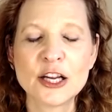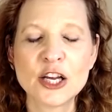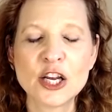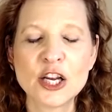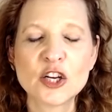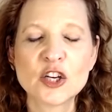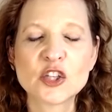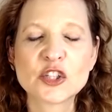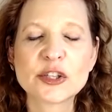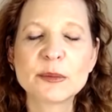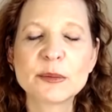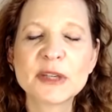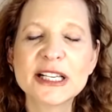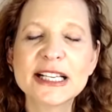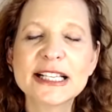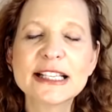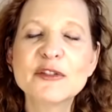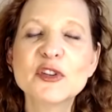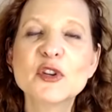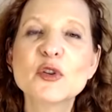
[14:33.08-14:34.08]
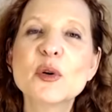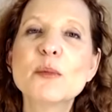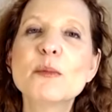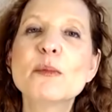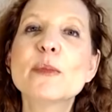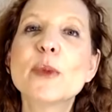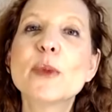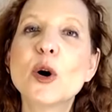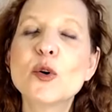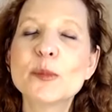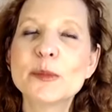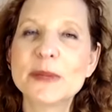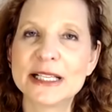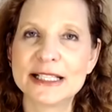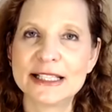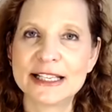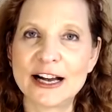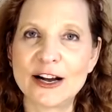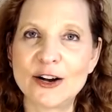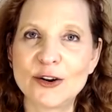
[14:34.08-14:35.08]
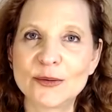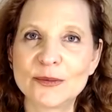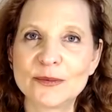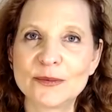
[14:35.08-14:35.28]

So I'm going to give you a moment now